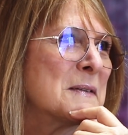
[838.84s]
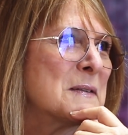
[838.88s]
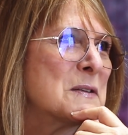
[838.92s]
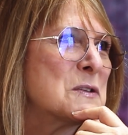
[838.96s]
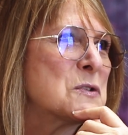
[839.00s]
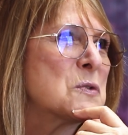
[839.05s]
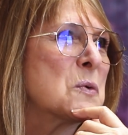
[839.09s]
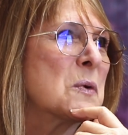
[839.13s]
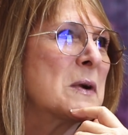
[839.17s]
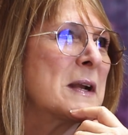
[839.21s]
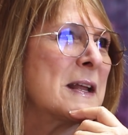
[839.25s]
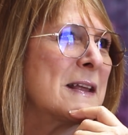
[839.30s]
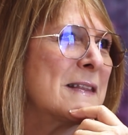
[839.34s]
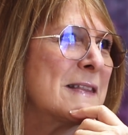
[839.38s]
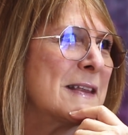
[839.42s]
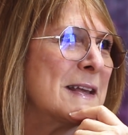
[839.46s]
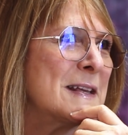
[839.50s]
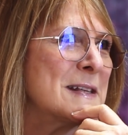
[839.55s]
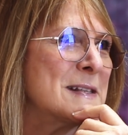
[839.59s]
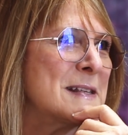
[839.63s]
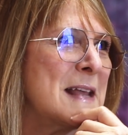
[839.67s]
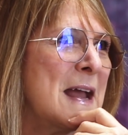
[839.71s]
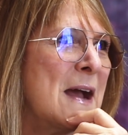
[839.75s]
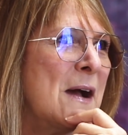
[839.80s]
sorting
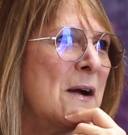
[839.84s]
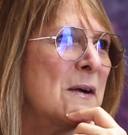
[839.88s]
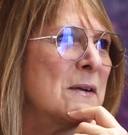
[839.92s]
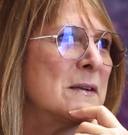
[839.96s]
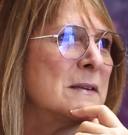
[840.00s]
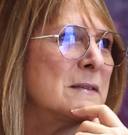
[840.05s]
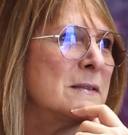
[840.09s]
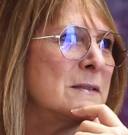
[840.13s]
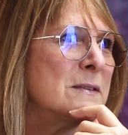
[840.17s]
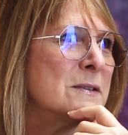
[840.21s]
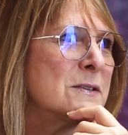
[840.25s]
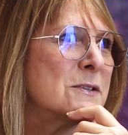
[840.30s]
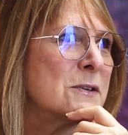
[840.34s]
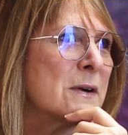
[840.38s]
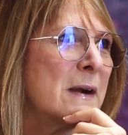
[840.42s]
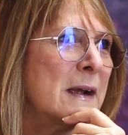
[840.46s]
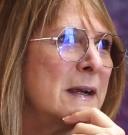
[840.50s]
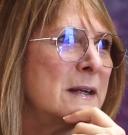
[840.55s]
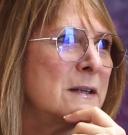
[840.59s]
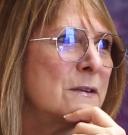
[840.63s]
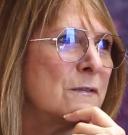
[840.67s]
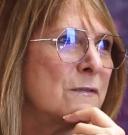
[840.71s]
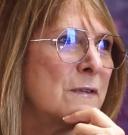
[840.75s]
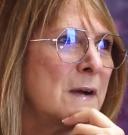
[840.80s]
things out and
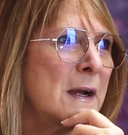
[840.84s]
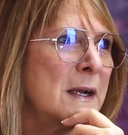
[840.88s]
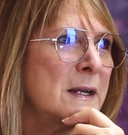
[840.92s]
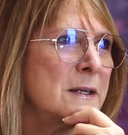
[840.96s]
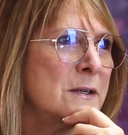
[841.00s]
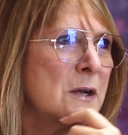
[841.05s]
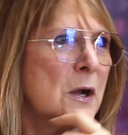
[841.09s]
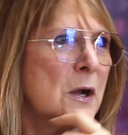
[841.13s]
trying to find